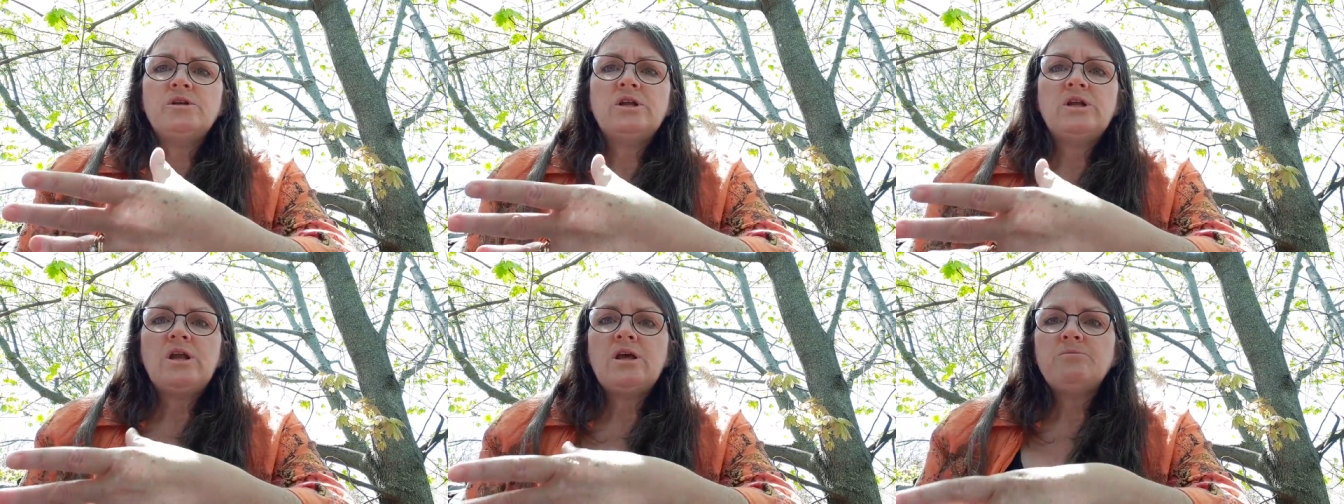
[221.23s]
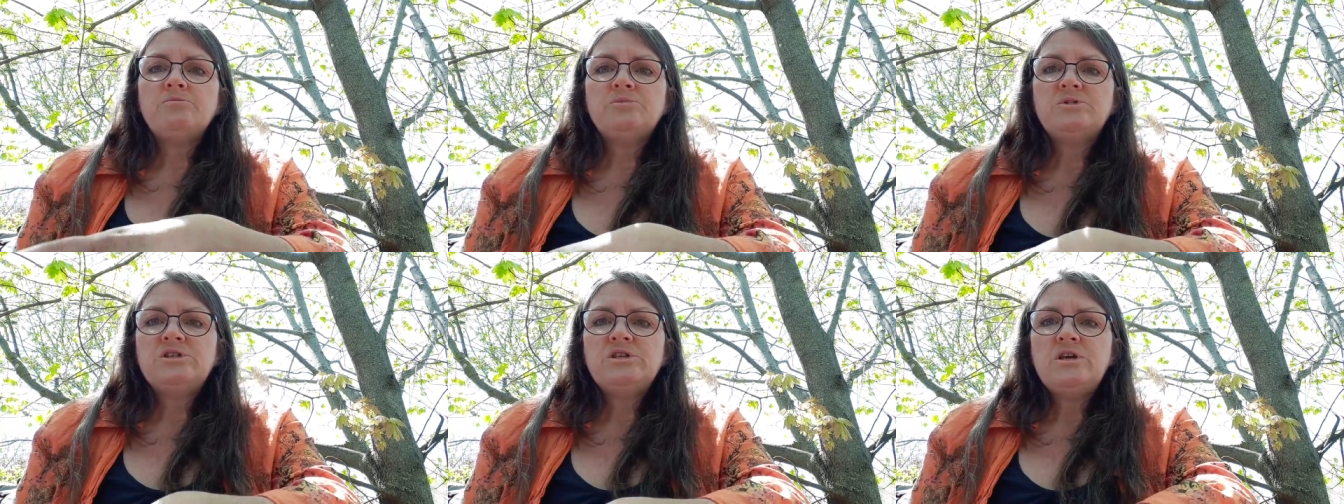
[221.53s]
and
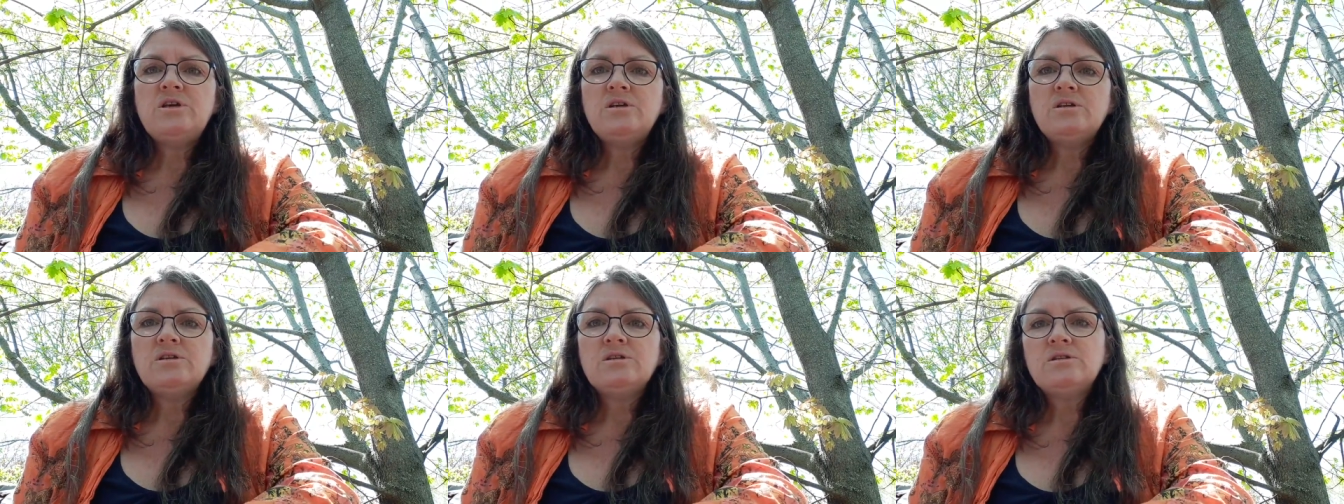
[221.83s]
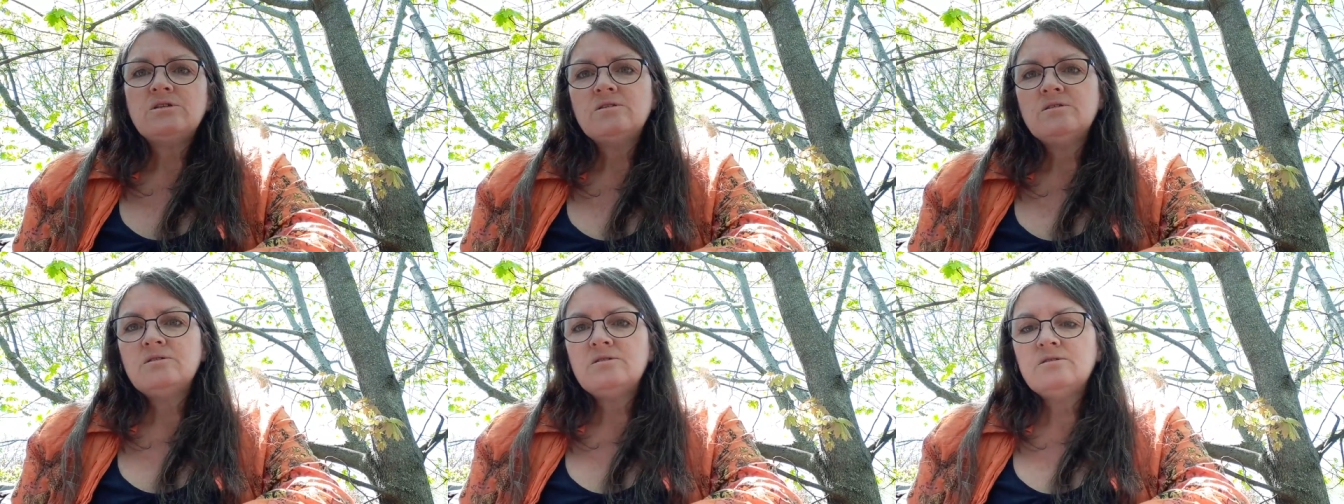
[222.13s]
empty,
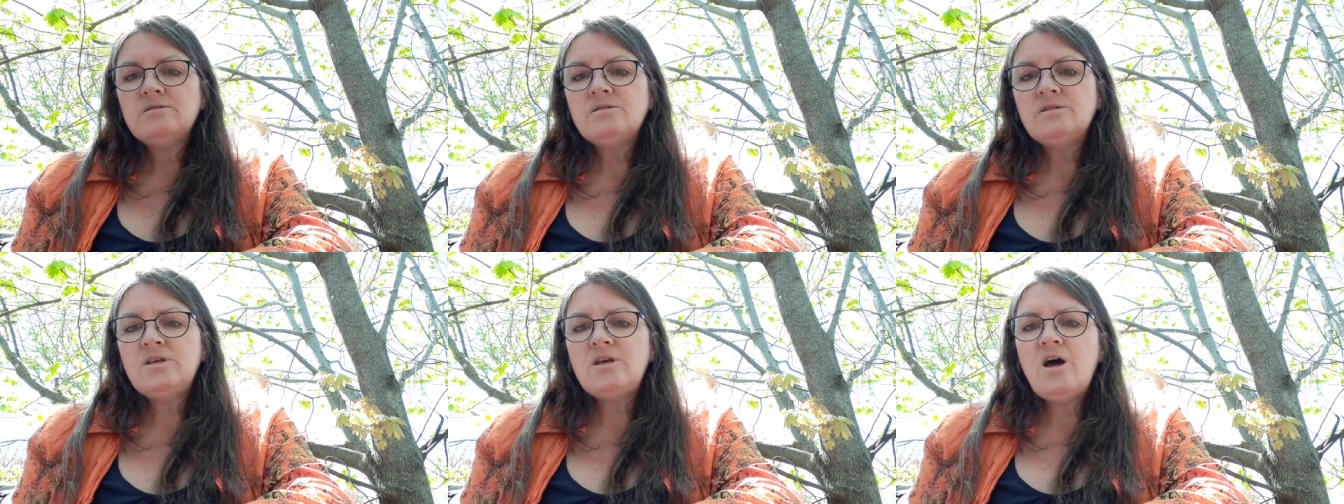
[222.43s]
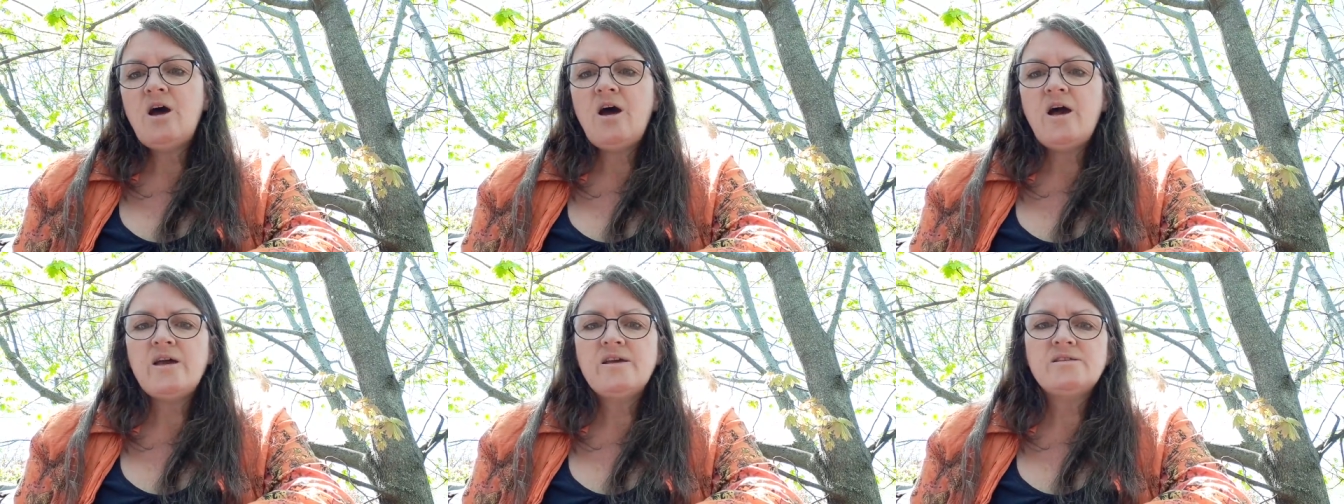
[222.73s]
the
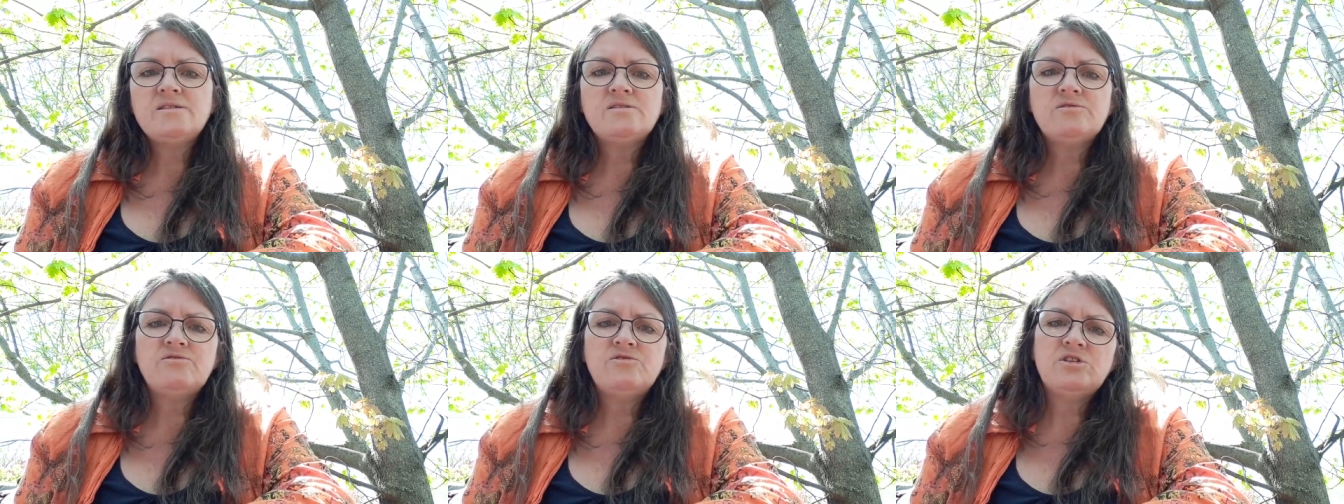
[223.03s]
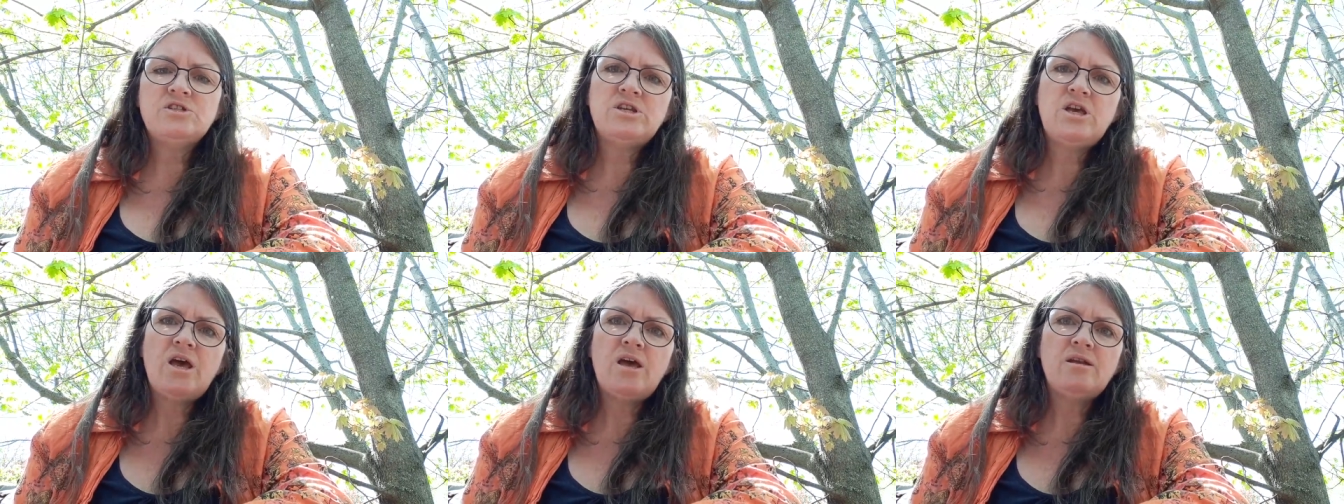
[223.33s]
eyes of the
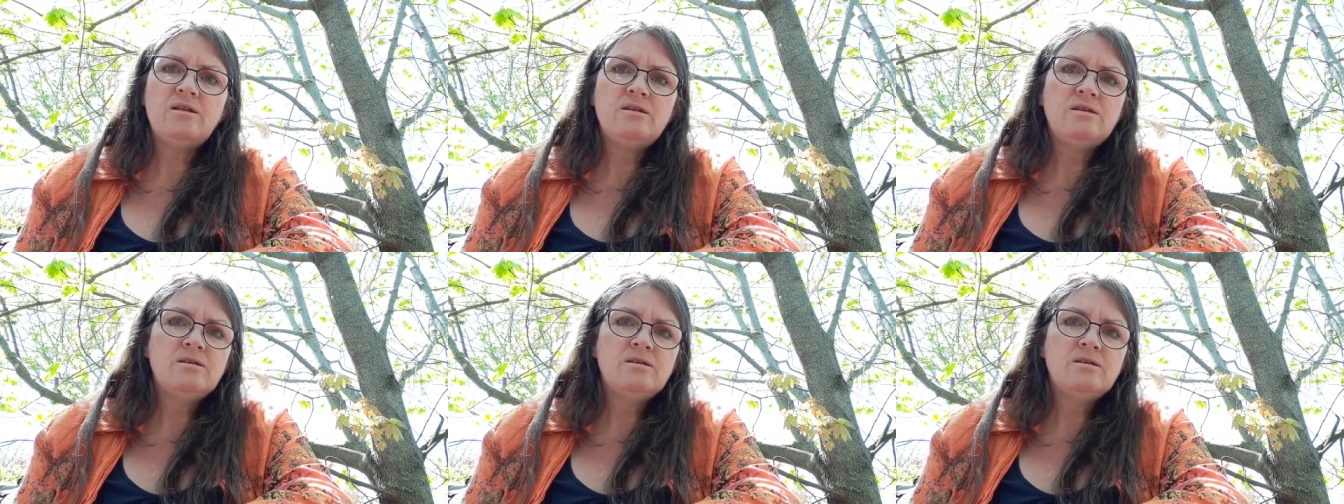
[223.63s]
dead.